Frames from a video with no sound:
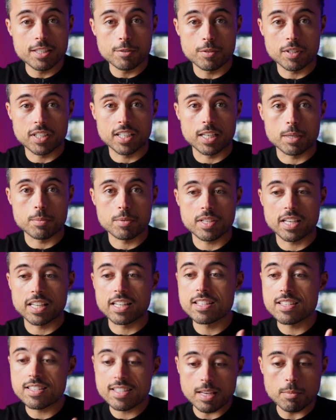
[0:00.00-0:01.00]
different clips
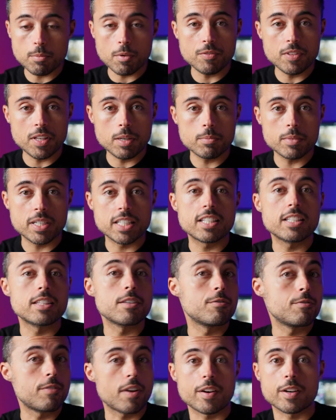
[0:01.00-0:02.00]
and in some of them it did
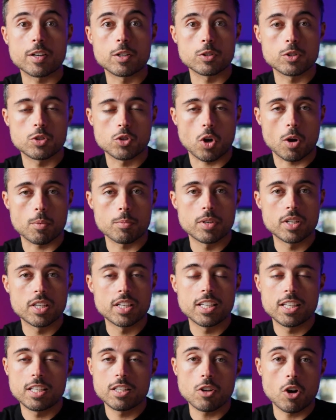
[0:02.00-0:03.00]
a very good job.
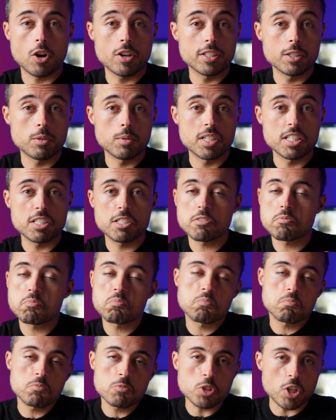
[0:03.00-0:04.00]
In other ones,
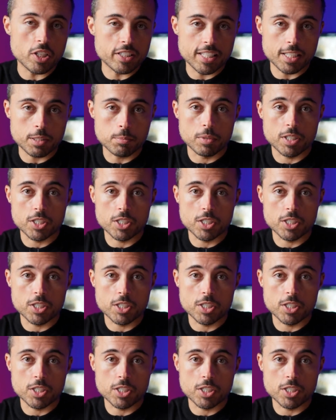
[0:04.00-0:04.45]
not that